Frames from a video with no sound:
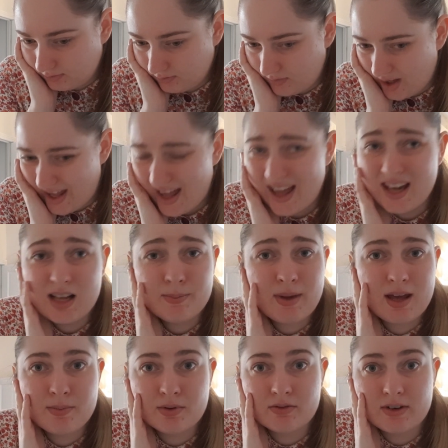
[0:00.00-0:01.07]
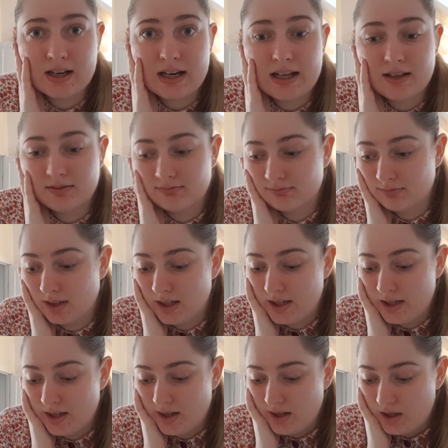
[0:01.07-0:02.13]
yeah, any paper really.
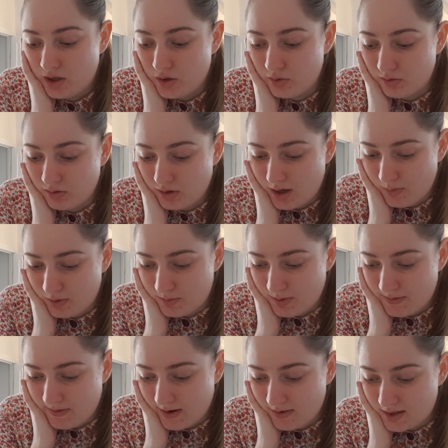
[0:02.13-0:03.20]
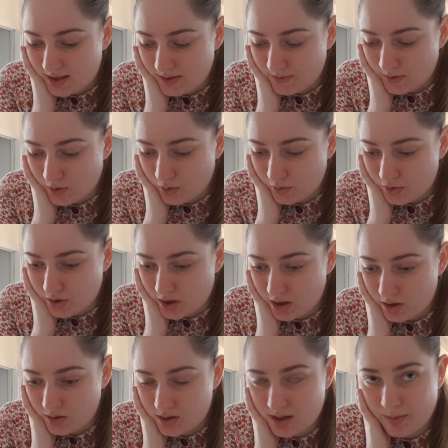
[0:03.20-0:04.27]
It would be very difficult to
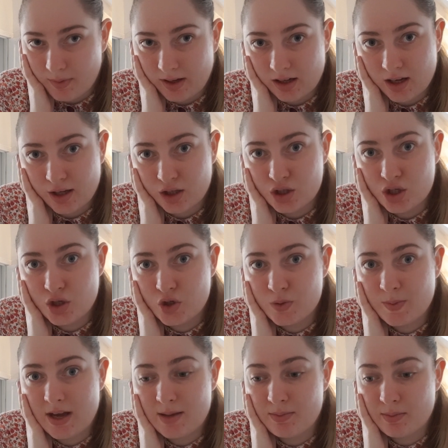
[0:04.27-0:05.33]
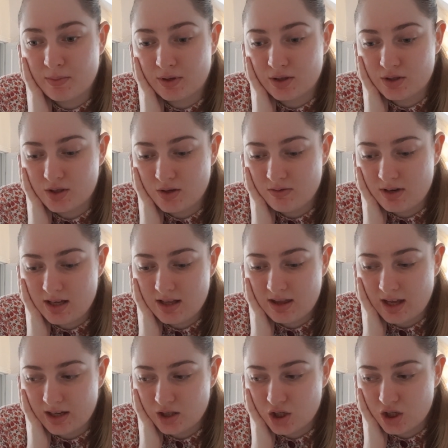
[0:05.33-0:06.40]
use something like newspaper because you need
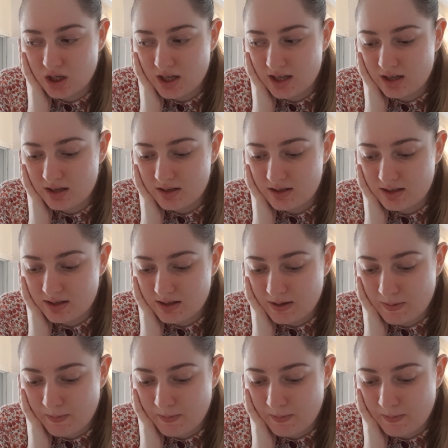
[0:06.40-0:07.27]
that sheerness.